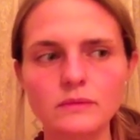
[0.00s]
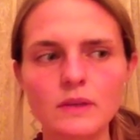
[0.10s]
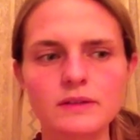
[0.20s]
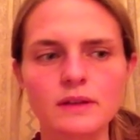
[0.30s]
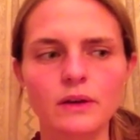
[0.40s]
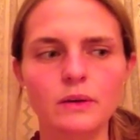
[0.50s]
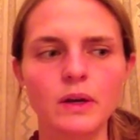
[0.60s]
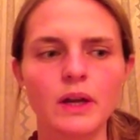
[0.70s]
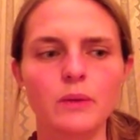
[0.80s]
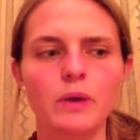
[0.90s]
So
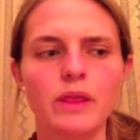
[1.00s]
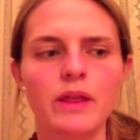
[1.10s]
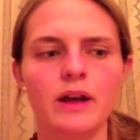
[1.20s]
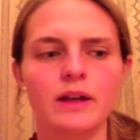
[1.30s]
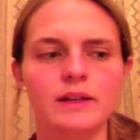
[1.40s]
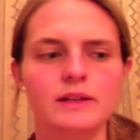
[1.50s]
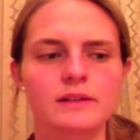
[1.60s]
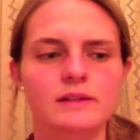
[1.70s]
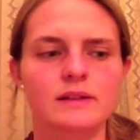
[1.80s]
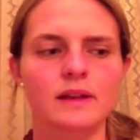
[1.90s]
when there
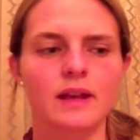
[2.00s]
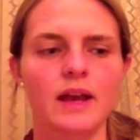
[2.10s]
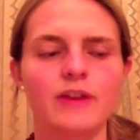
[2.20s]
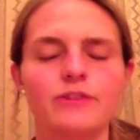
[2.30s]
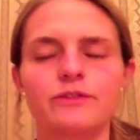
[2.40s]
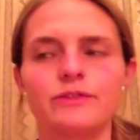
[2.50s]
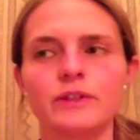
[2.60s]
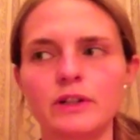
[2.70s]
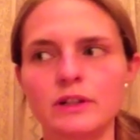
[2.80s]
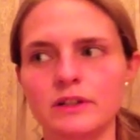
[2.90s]
is a
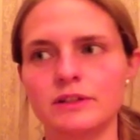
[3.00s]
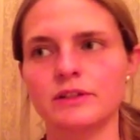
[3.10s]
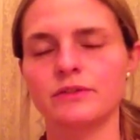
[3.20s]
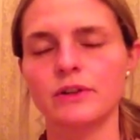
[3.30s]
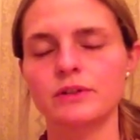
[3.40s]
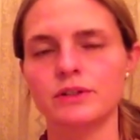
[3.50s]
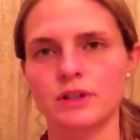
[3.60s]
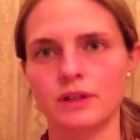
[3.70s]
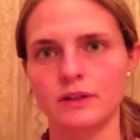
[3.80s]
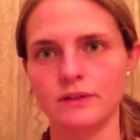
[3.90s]
full
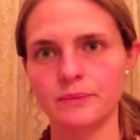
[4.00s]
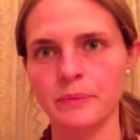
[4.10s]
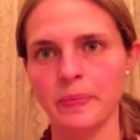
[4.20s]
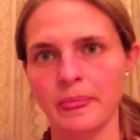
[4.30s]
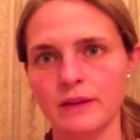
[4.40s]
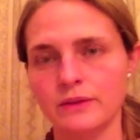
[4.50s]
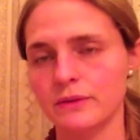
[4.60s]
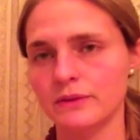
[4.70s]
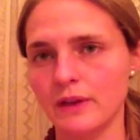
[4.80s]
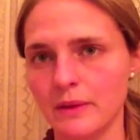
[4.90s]
devotion
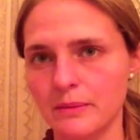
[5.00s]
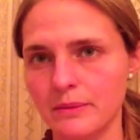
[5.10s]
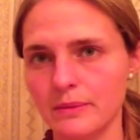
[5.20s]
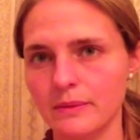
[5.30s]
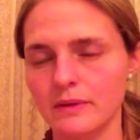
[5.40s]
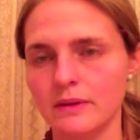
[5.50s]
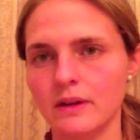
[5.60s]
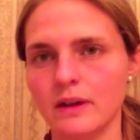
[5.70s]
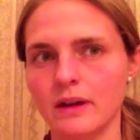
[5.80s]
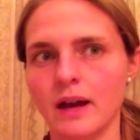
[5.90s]
to some
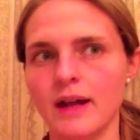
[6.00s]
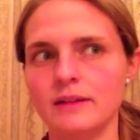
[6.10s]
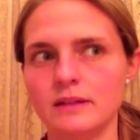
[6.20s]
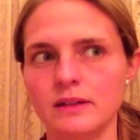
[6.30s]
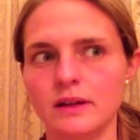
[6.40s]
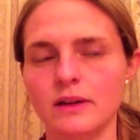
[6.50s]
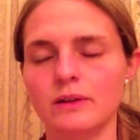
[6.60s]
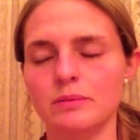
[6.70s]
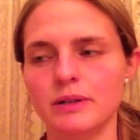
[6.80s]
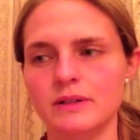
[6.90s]
idea
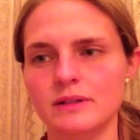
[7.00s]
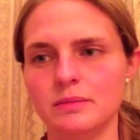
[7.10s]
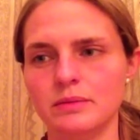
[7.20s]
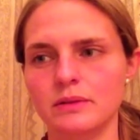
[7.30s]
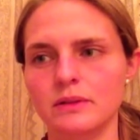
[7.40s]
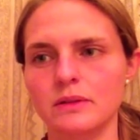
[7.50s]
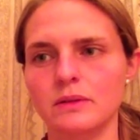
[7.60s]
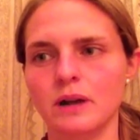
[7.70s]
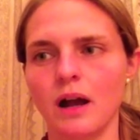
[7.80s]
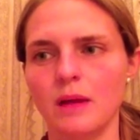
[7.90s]
or principle
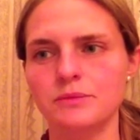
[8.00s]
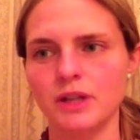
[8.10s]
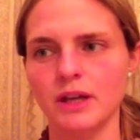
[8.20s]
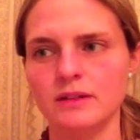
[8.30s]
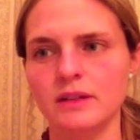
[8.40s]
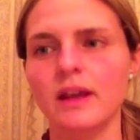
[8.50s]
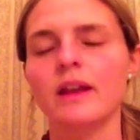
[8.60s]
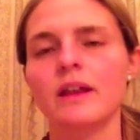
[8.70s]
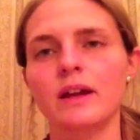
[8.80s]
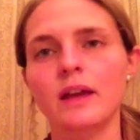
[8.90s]
or object,
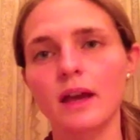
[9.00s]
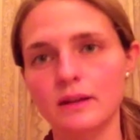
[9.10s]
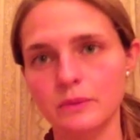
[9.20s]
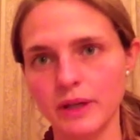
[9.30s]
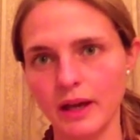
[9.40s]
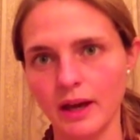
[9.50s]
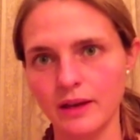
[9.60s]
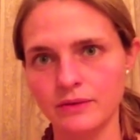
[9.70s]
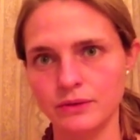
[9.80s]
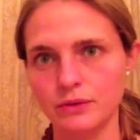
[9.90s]
again, we
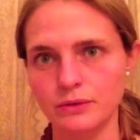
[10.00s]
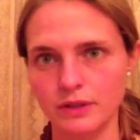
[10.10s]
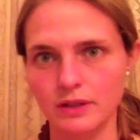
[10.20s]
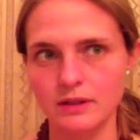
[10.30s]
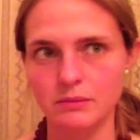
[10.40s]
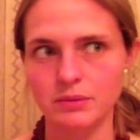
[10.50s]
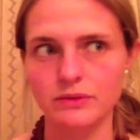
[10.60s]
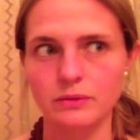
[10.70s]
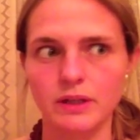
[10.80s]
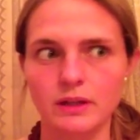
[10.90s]
have union
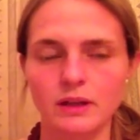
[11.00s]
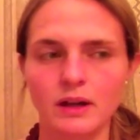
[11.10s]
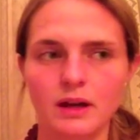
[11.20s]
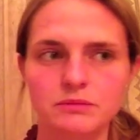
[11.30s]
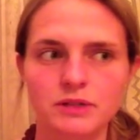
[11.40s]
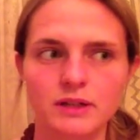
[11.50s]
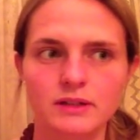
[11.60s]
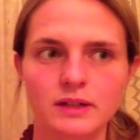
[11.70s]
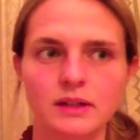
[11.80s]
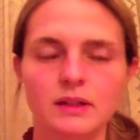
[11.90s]
between the
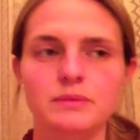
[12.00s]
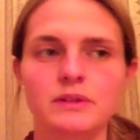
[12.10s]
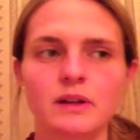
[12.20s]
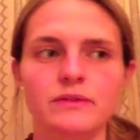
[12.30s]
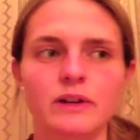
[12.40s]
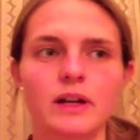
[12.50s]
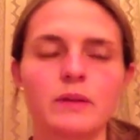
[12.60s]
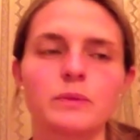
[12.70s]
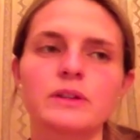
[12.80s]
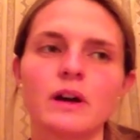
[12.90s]
object and the observer.
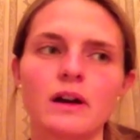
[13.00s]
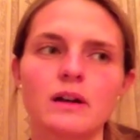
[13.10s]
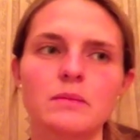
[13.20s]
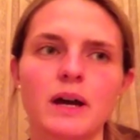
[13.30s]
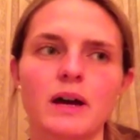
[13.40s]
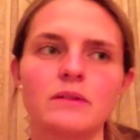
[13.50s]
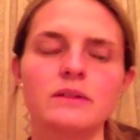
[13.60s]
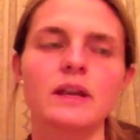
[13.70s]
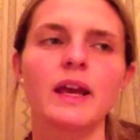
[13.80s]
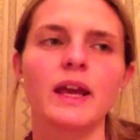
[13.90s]
And we talk
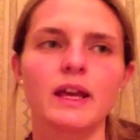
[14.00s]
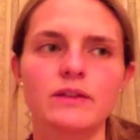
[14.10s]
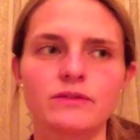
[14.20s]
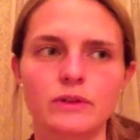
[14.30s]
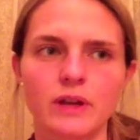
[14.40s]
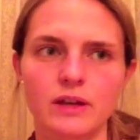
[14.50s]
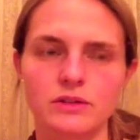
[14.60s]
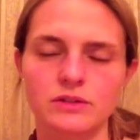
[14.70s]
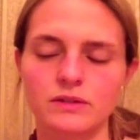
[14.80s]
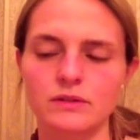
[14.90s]
about
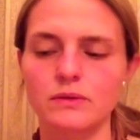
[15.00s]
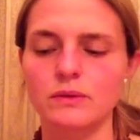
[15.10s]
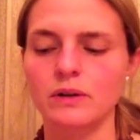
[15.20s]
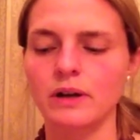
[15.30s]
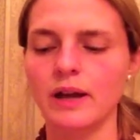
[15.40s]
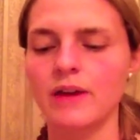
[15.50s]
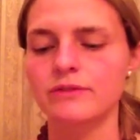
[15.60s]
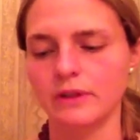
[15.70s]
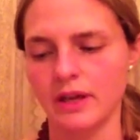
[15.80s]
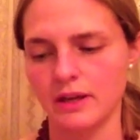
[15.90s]
invocation or
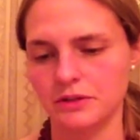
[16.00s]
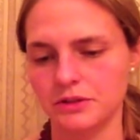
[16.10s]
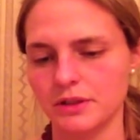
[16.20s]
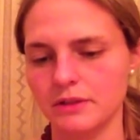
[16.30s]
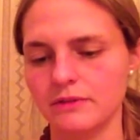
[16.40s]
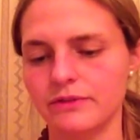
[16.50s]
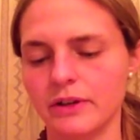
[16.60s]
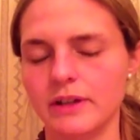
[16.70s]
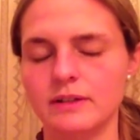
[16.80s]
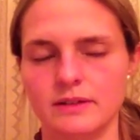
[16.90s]
evocation,
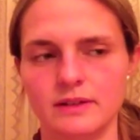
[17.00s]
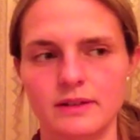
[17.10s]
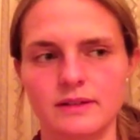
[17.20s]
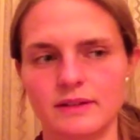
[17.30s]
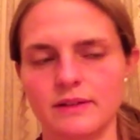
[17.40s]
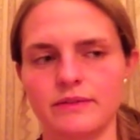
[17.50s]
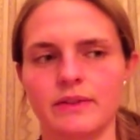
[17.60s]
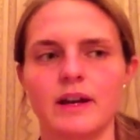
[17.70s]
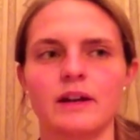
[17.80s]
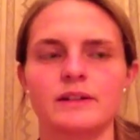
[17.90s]
for instance. If
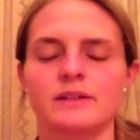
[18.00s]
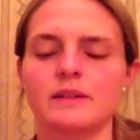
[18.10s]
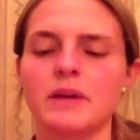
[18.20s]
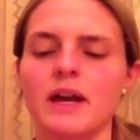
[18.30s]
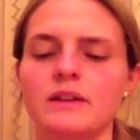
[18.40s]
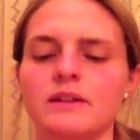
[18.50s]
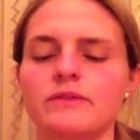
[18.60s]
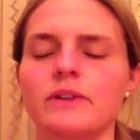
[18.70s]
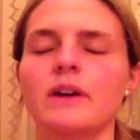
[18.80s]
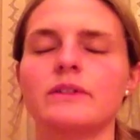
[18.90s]
there is some kind
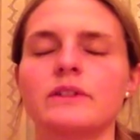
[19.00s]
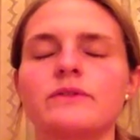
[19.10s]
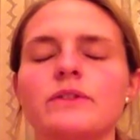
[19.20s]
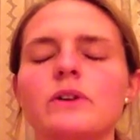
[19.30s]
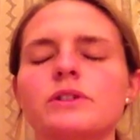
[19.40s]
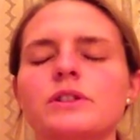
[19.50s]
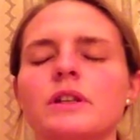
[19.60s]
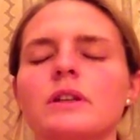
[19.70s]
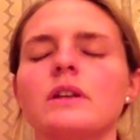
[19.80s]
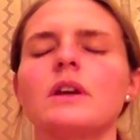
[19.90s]
of a
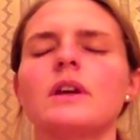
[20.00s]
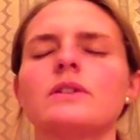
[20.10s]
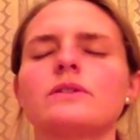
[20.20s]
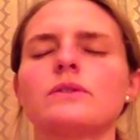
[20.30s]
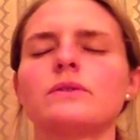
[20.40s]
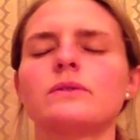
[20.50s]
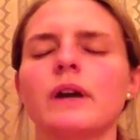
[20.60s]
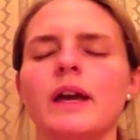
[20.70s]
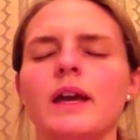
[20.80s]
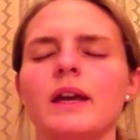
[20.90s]
devotion to
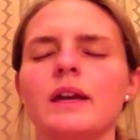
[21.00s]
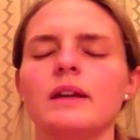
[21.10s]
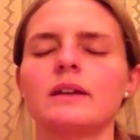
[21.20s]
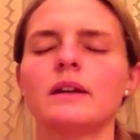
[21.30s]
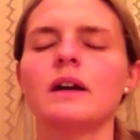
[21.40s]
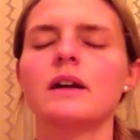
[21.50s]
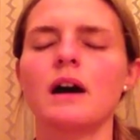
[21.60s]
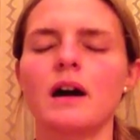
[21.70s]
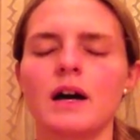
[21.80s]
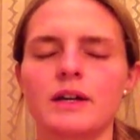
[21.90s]
a
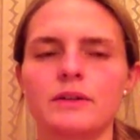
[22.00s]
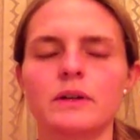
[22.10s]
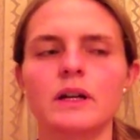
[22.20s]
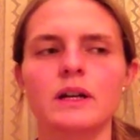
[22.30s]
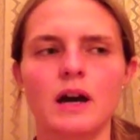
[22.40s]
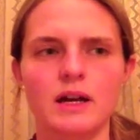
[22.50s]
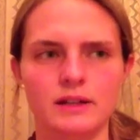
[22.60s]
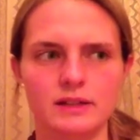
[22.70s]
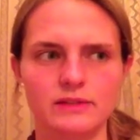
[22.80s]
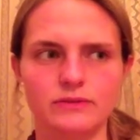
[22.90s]
god or a
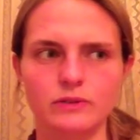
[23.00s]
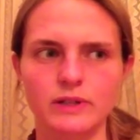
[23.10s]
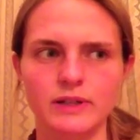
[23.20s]
goddess, for